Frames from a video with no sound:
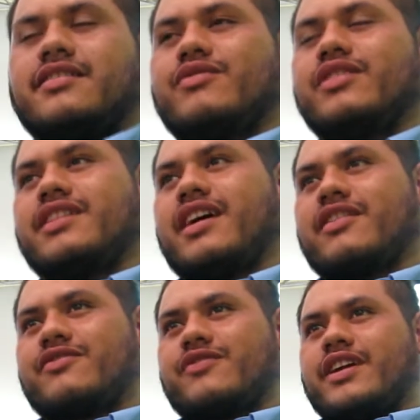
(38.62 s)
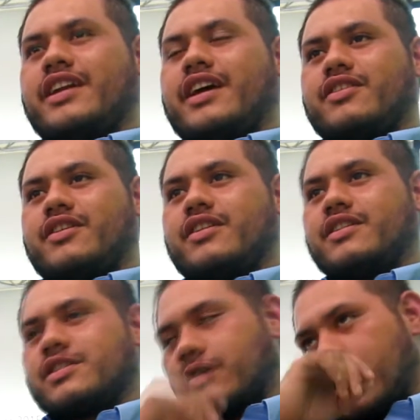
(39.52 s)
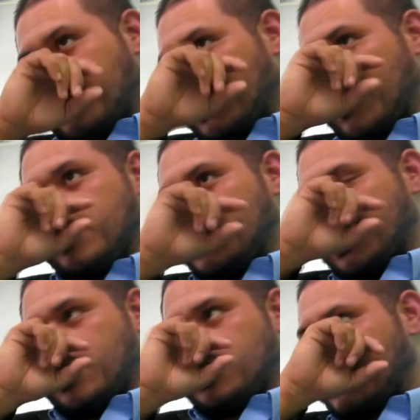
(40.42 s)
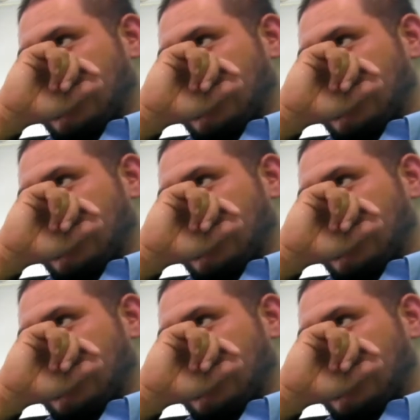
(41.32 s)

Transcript: Well, not a friend. I don't know how to describe climate change.